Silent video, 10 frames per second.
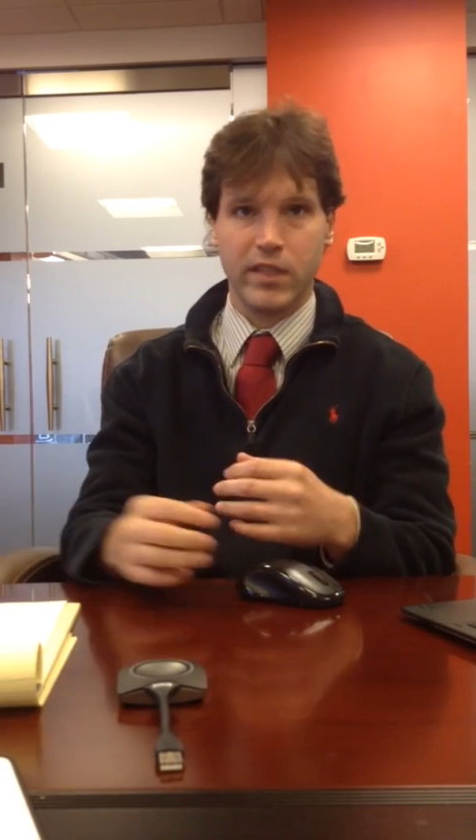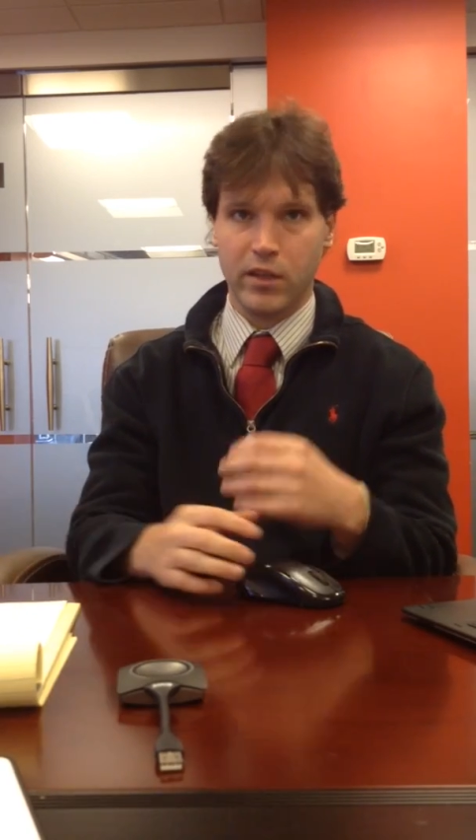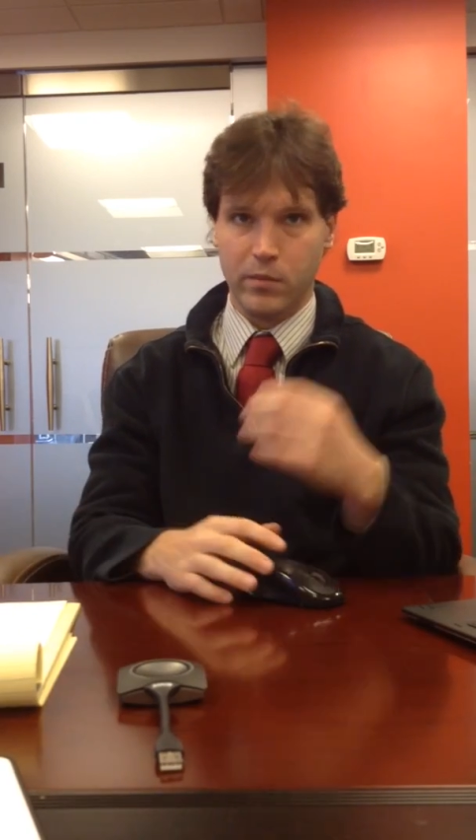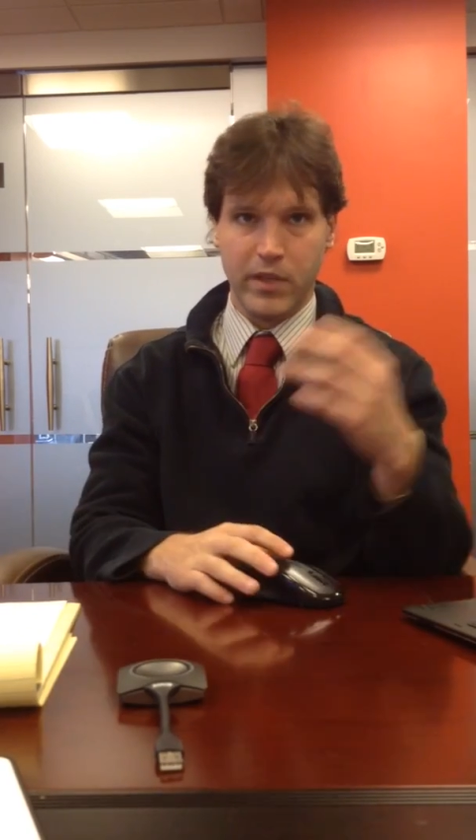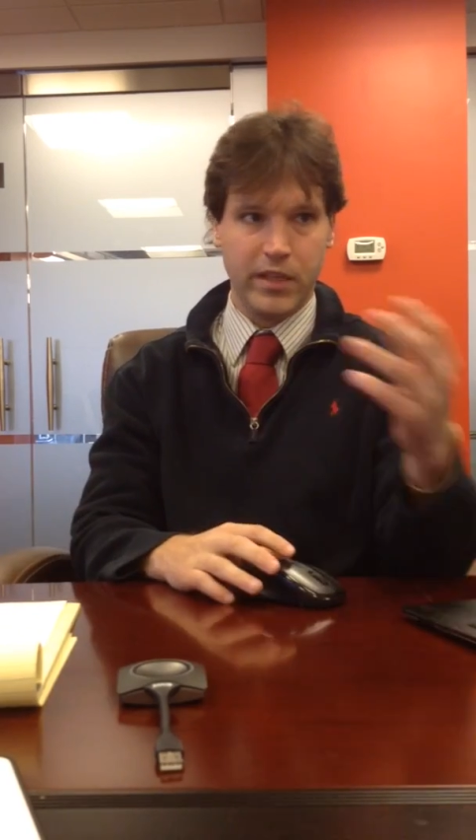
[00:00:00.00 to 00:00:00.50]
It
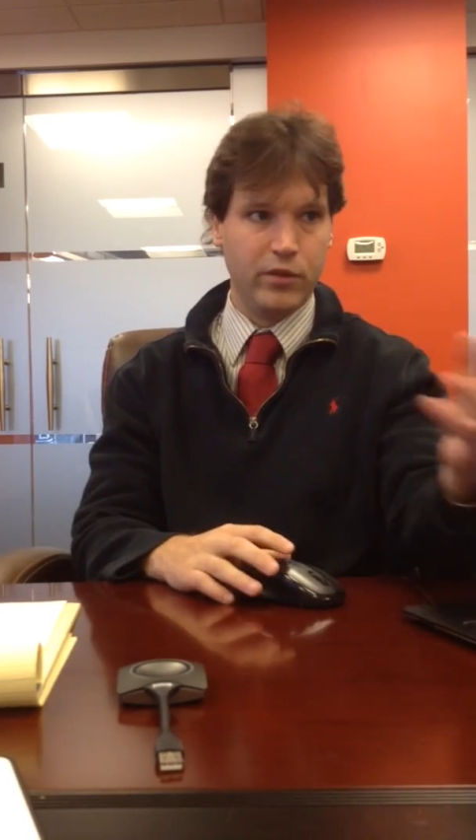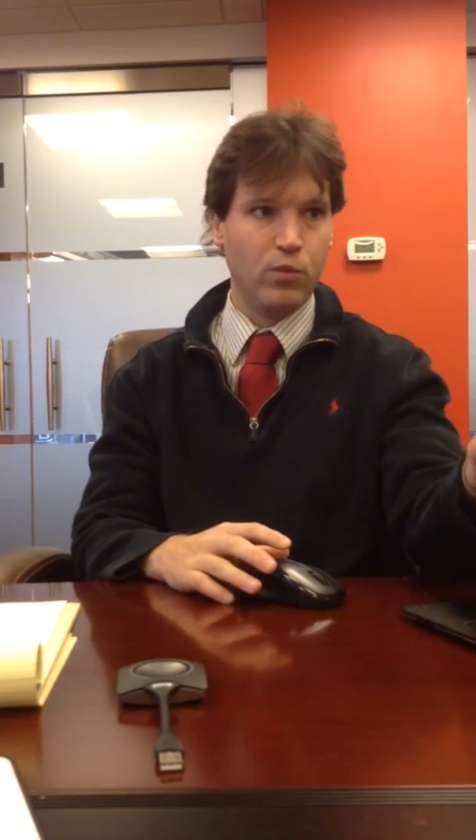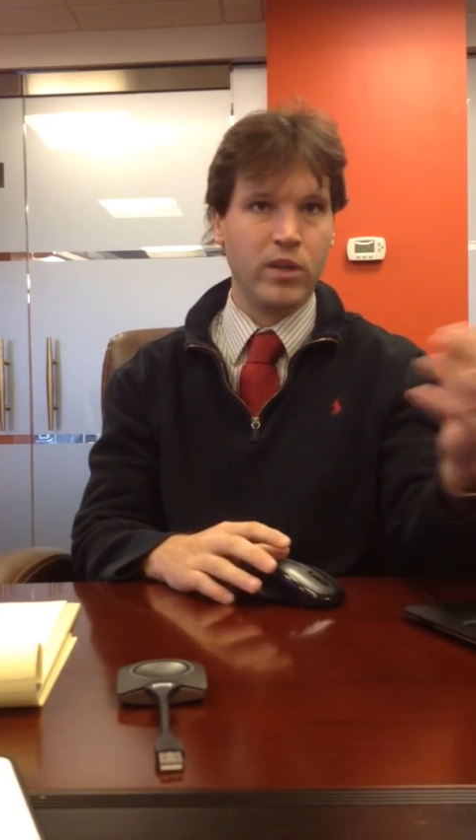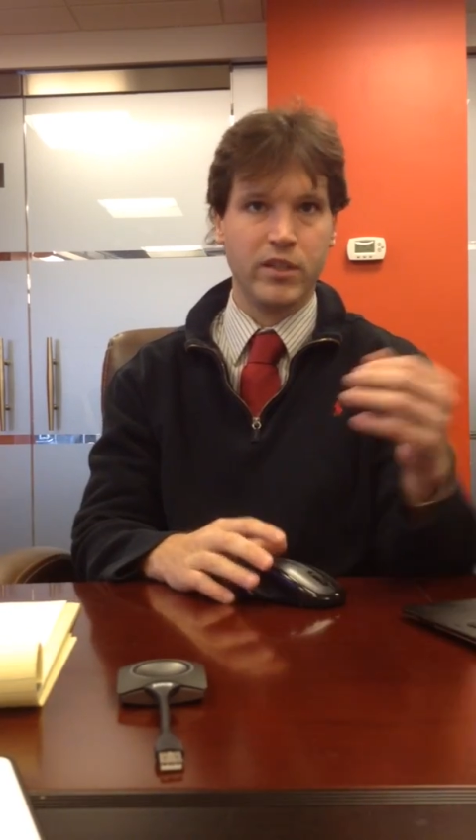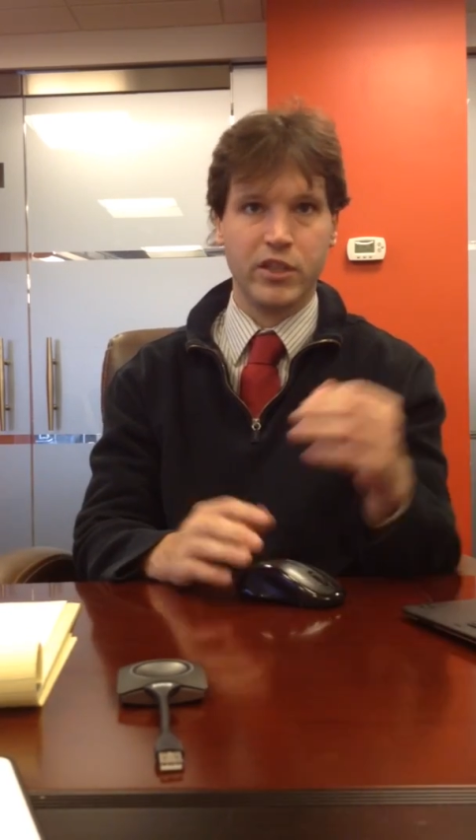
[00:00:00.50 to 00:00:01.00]
could be
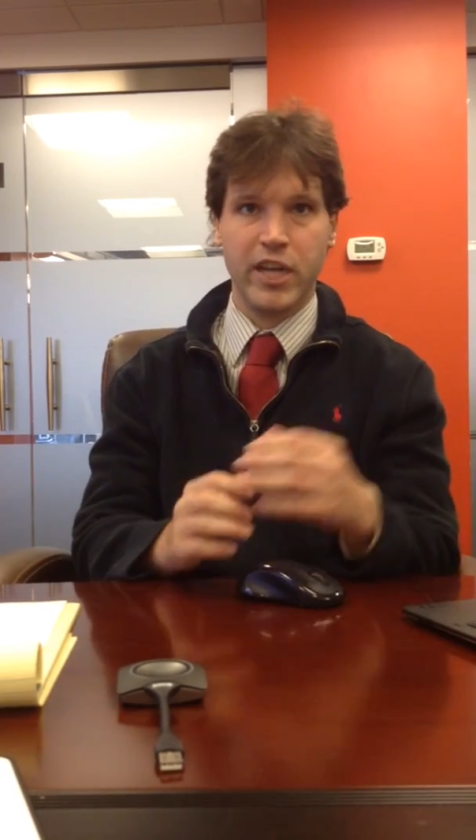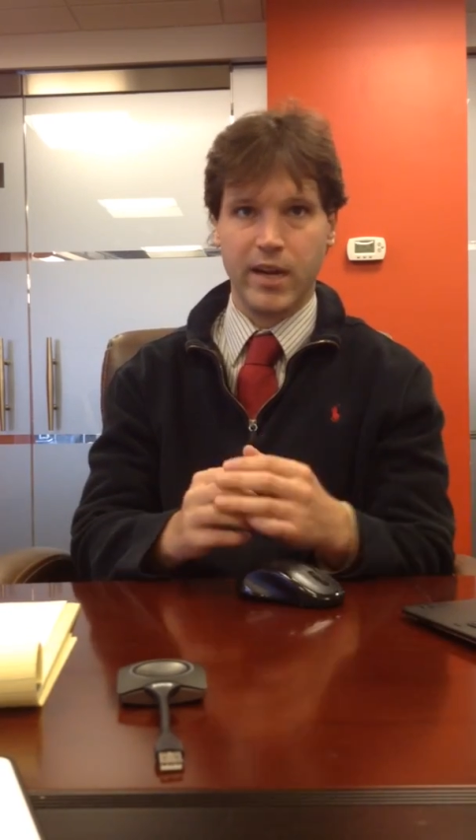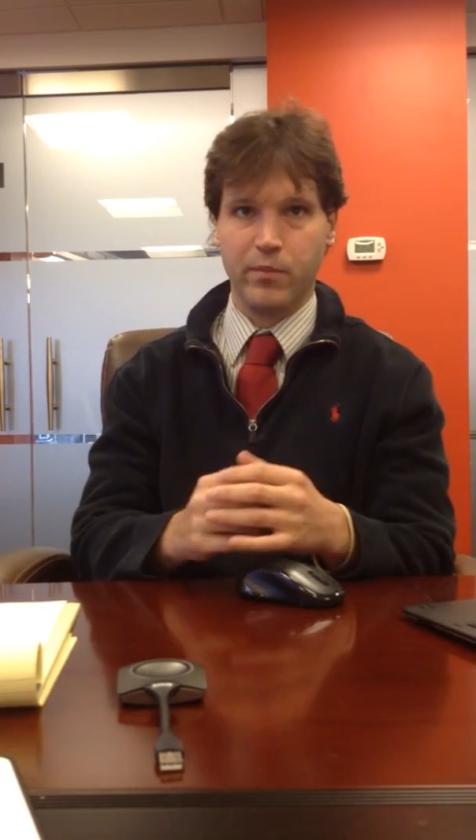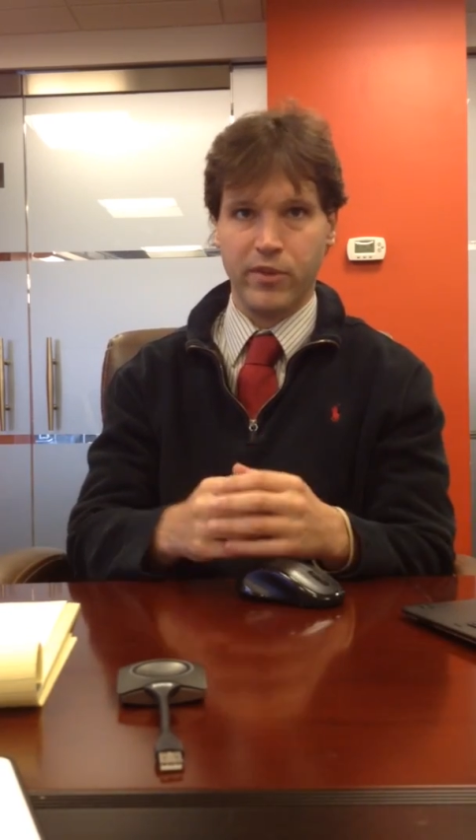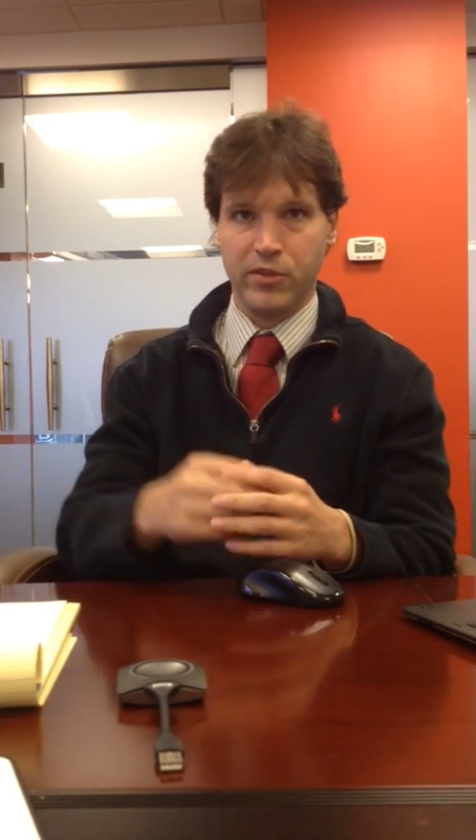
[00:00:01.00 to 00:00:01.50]
one's a
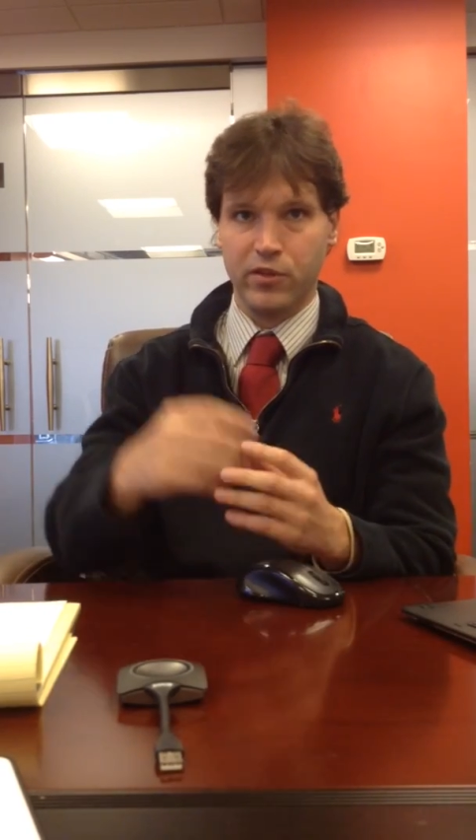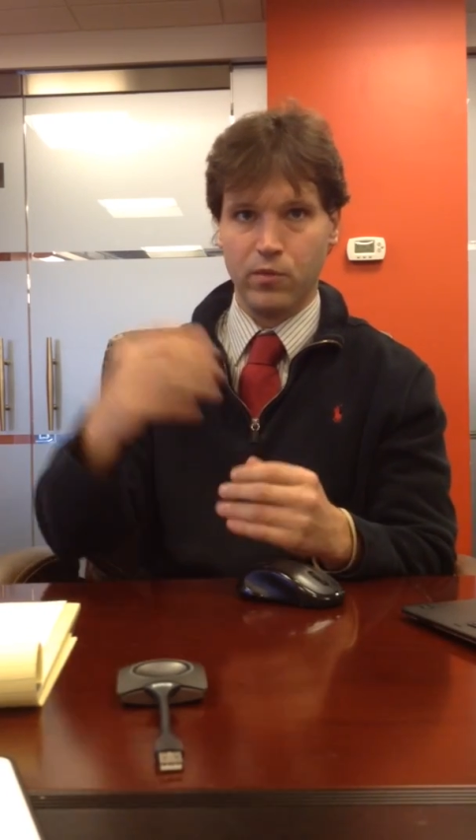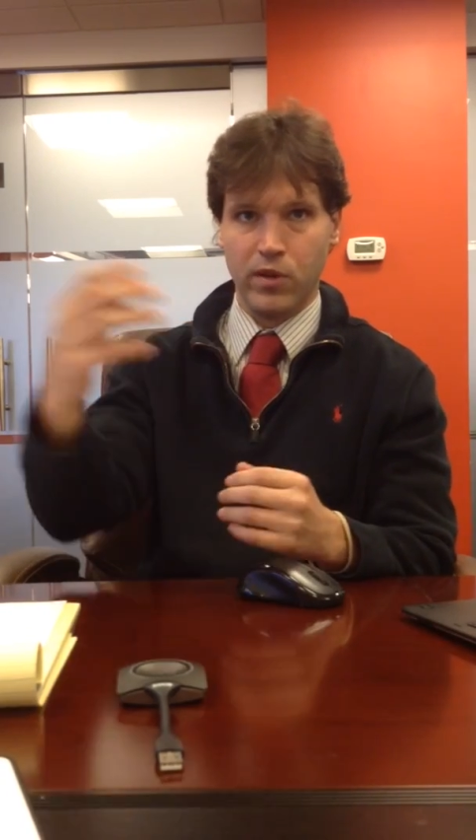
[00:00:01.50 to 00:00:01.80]
check printer,